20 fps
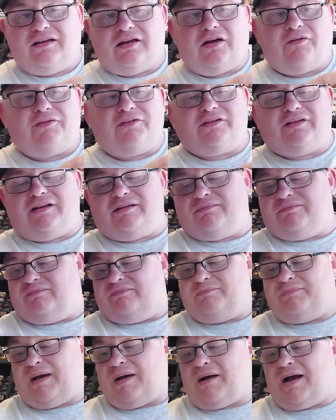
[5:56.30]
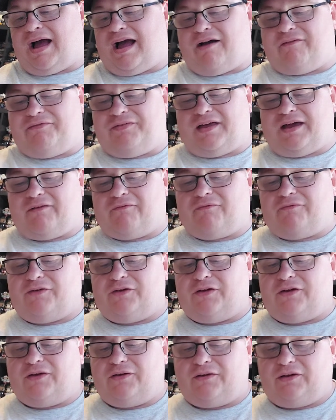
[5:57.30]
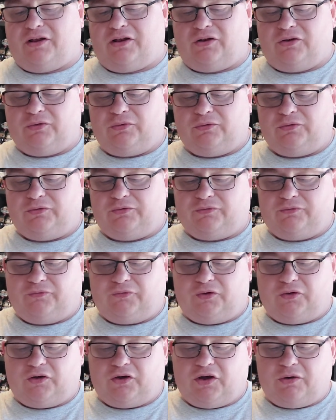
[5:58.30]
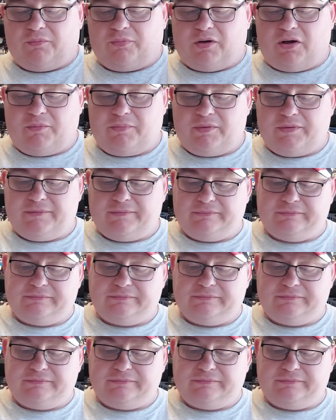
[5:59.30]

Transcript: Obviously, about half that for a loose Funko Pop.